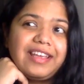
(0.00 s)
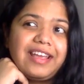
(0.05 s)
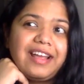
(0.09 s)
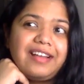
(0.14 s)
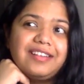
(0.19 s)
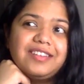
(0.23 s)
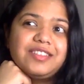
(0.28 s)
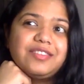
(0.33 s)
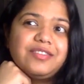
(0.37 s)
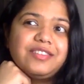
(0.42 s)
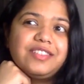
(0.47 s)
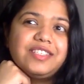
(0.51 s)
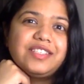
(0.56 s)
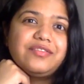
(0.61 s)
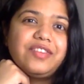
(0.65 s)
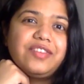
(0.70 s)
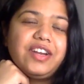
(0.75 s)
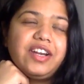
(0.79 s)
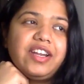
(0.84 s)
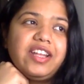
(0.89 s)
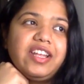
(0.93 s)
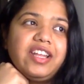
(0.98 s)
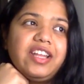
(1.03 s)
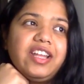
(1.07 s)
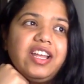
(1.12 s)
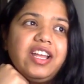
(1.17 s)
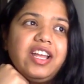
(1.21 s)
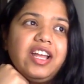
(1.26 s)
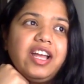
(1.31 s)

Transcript: Cancer is very